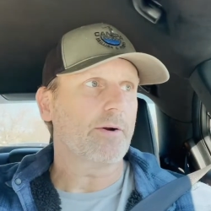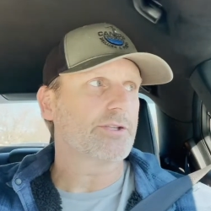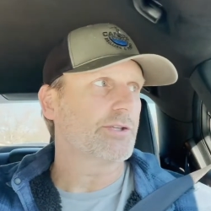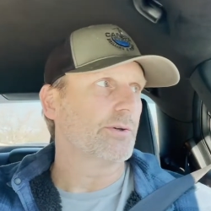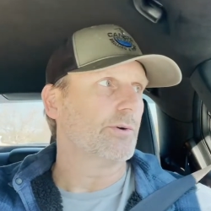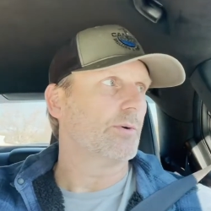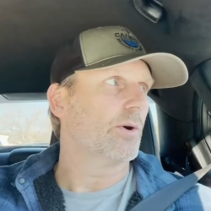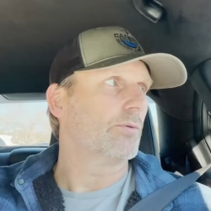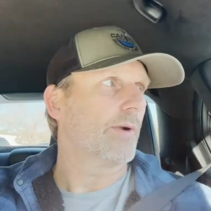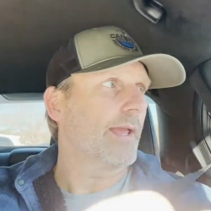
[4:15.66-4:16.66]

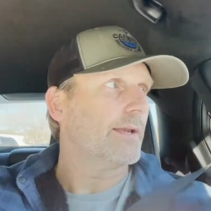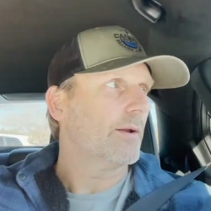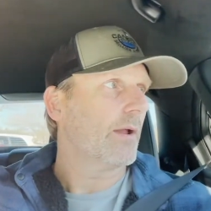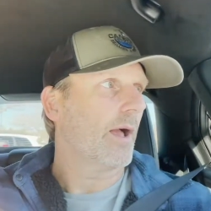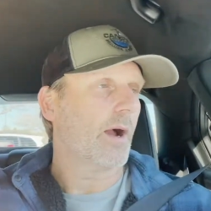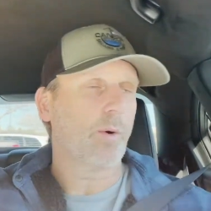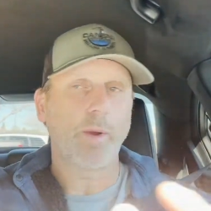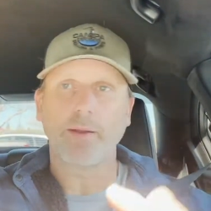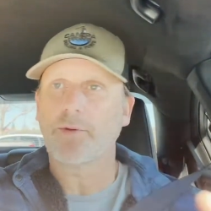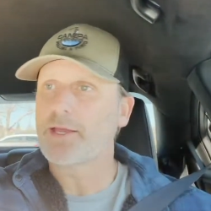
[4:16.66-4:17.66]
to
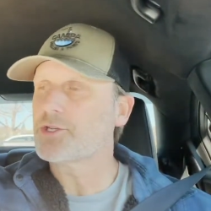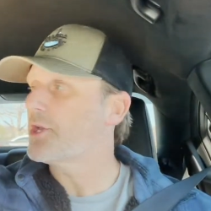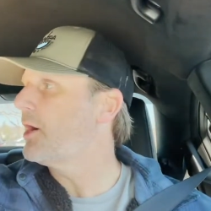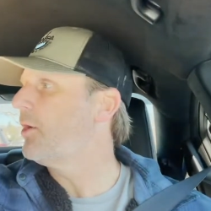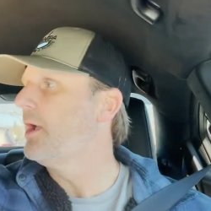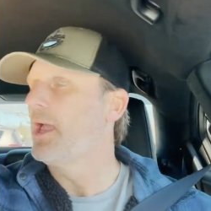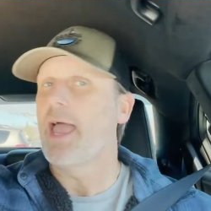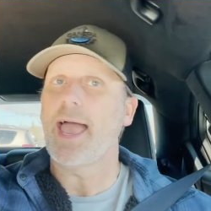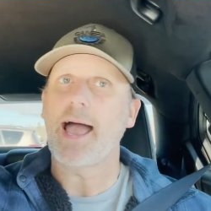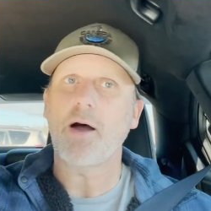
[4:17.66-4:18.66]
weight ratio,
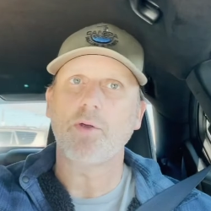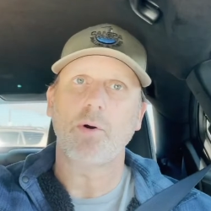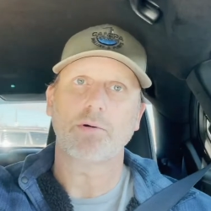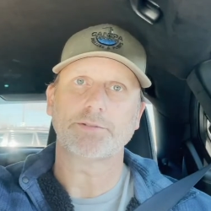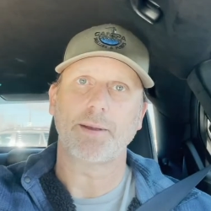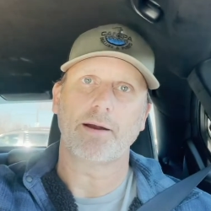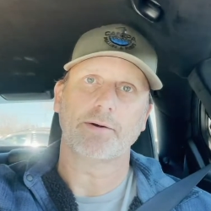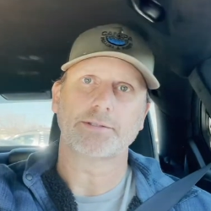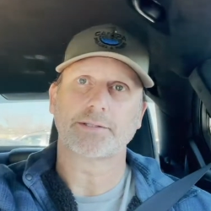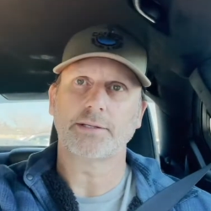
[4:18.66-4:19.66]
how the
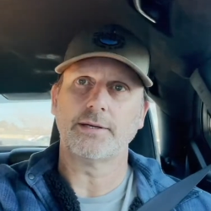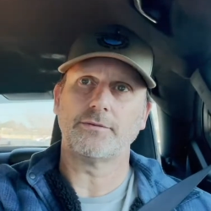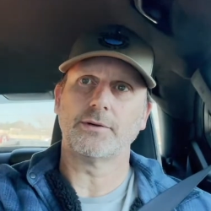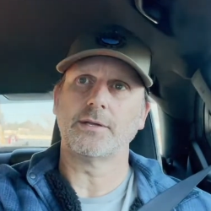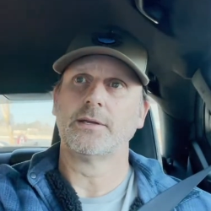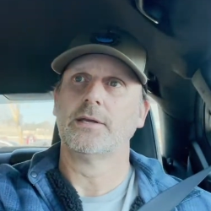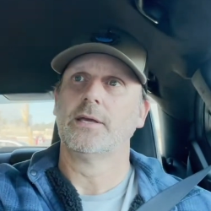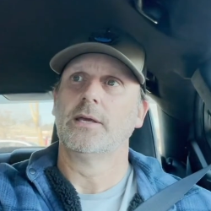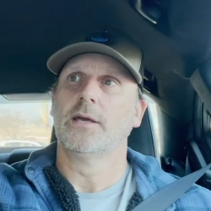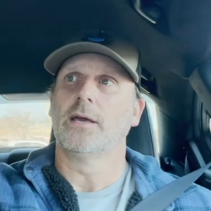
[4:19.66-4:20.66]
horsepower is delivered,
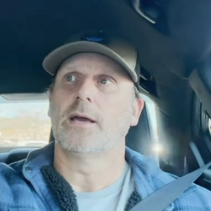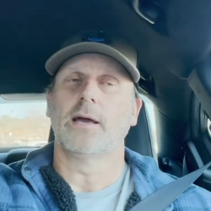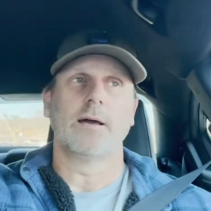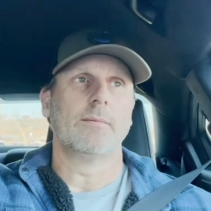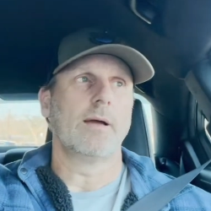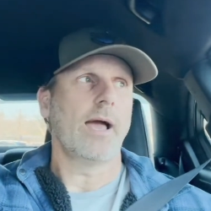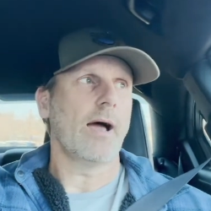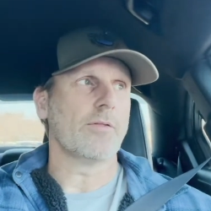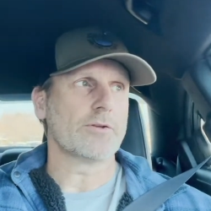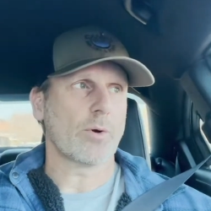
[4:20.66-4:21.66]

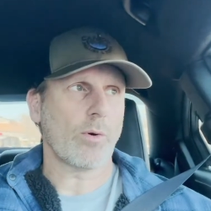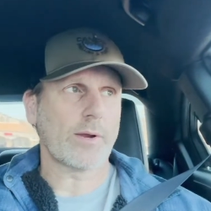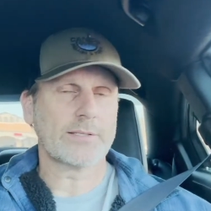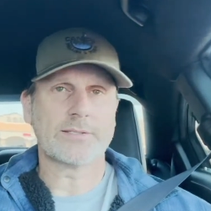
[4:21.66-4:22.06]
how the torque is